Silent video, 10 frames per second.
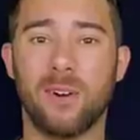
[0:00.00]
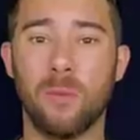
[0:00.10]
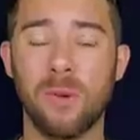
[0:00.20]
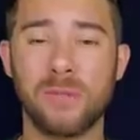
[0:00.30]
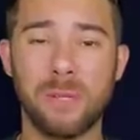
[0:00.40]

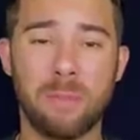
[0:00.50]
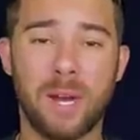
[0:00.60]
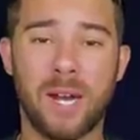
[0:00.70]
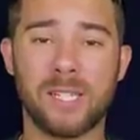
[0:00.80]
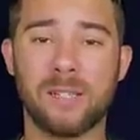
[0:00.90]
almost
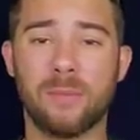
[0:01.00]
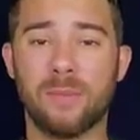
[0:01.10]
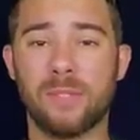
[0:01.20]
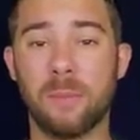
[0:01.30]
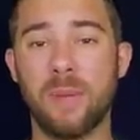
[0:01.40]
impossible
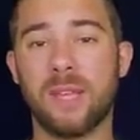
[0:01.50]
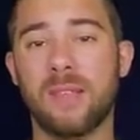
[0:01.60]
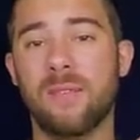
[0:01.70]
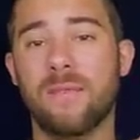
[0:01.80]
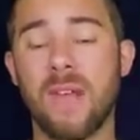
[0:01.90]
to pick
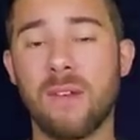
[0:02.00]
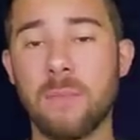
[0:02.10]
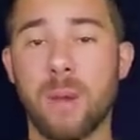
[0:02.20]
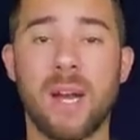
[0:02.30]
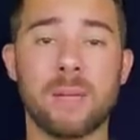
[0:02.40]
the very
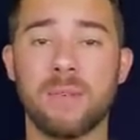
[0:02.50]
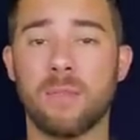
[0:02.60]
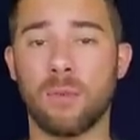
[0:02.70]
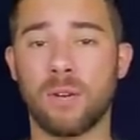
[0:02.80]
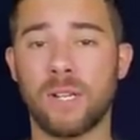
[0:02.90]
bottom of a
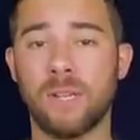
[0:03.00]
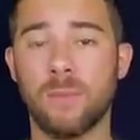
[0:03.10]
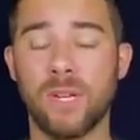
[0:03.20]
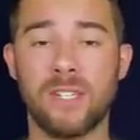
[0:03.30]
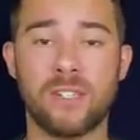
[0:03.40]
market
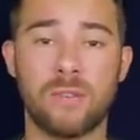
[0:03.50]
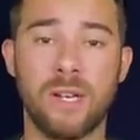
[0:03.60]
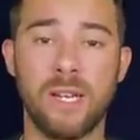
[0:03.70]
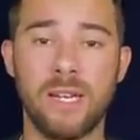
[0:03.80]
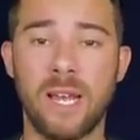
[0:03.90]
when it's
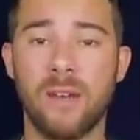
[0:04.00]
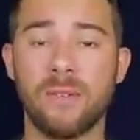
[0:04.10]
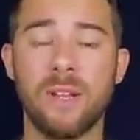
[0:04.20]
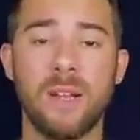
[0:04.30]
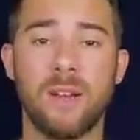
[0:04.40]
trending
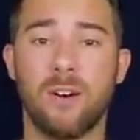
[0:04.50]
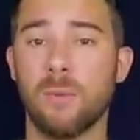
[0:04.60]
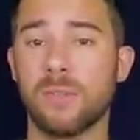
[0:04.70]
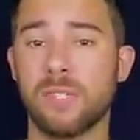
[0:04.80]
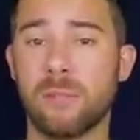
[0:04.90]
down,
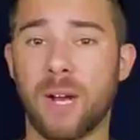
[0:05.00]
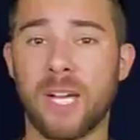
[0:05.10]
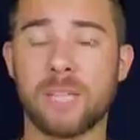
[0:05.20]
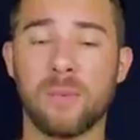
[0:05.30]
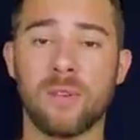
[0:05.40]
almost
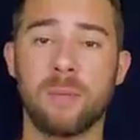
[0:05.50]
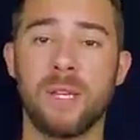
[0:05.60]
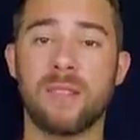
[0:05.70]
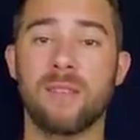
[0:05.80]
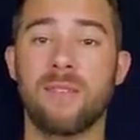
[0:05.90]
impossible to
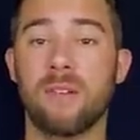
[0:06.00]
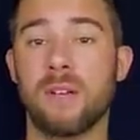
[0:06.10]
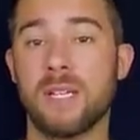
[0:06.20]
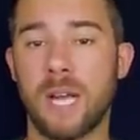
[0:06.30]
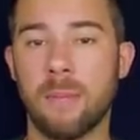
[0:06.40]
pick the very
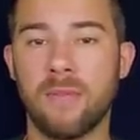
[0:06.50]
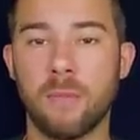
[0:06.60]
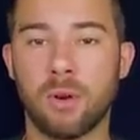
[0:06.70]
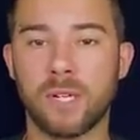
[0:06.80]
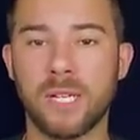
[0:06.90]
top of a
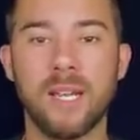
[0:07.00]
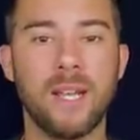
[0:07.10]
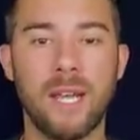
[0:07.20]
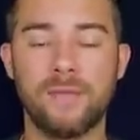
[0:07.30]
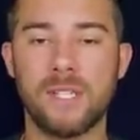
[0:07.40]
market
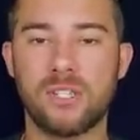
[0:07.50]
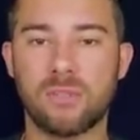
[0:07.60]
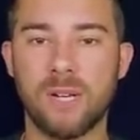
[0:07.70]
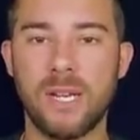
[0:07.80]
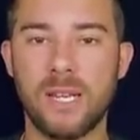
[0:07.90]
if it's
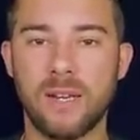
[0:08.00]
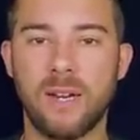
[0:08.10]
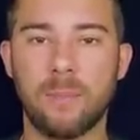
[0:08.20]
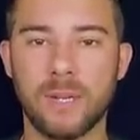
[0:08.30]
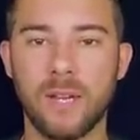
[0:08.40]
trending
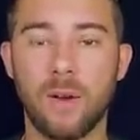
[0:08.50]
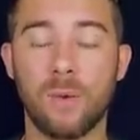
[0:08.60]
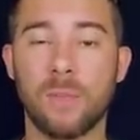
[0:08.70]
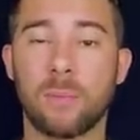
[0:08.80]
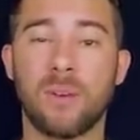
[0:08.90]
up, or
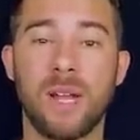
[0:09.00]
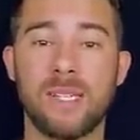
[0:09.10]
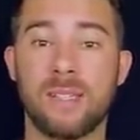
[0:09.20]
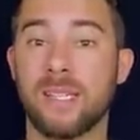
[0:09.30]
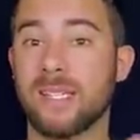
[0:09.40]
the
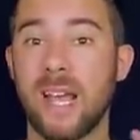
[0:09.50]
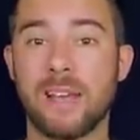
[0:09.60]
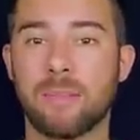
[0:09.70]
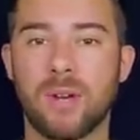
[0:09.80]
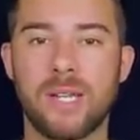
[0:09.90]
price, the
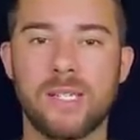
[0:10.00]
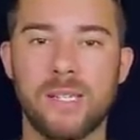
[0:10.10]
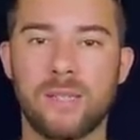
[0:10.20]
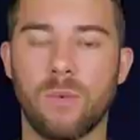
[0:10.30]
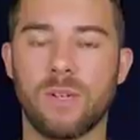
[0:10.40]
exact price that
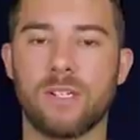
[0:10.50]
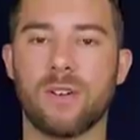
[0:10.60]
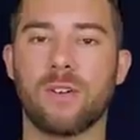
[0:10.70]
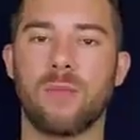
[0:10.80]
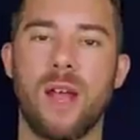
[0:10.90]
it's going to
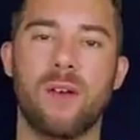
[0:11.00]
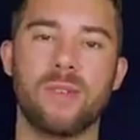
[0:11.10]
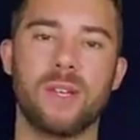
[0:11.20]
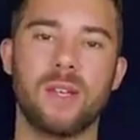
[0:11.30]
turn around.